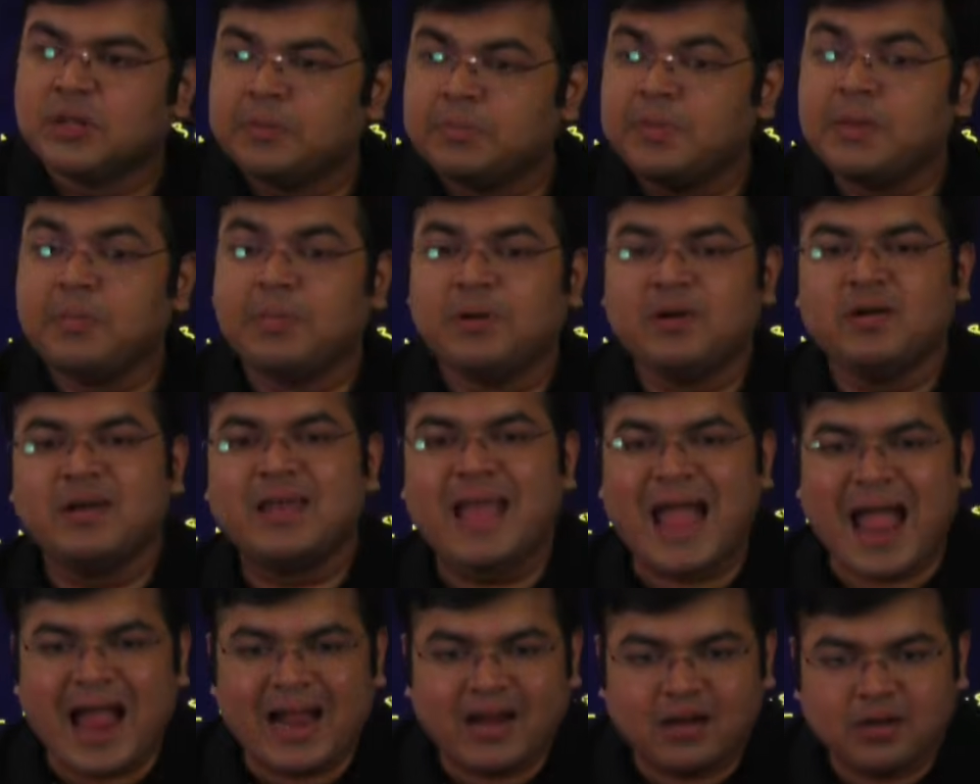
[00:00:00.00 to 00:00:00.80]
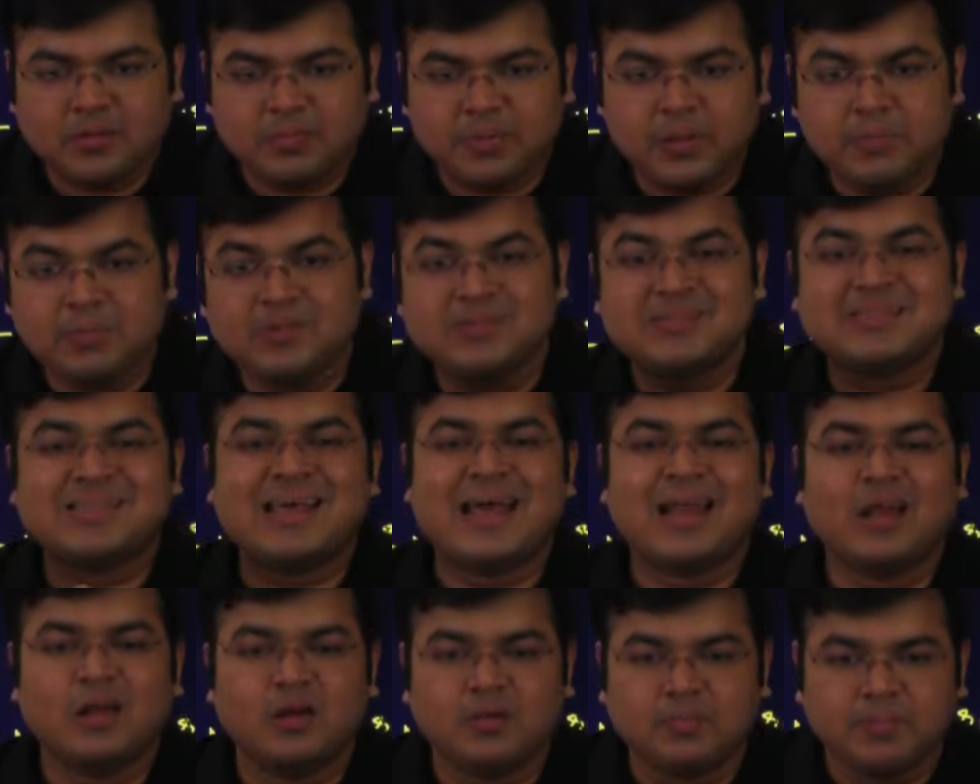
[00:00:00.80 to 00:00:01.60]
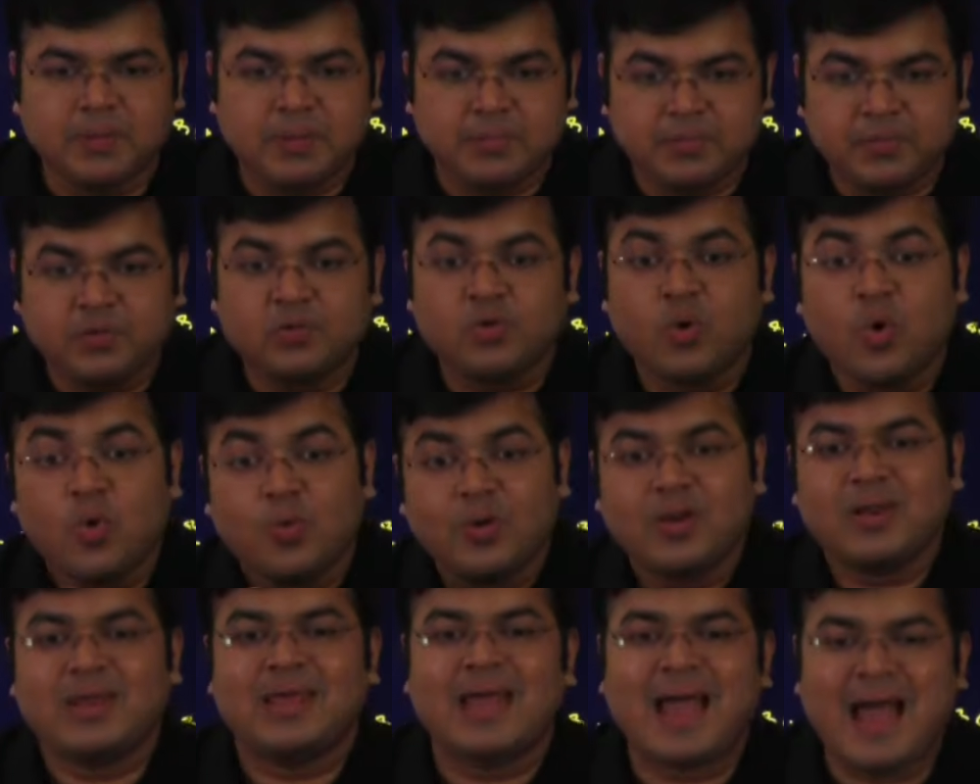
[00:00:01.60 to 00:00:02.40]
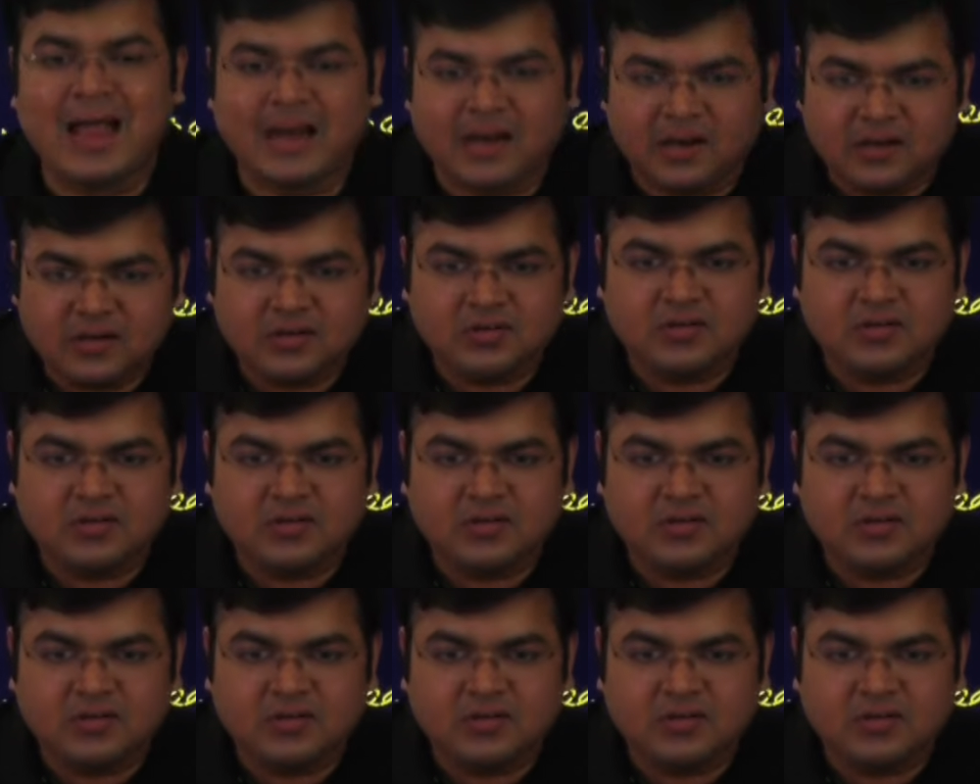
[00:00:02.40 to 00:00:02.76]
People react, people sell, people overreact.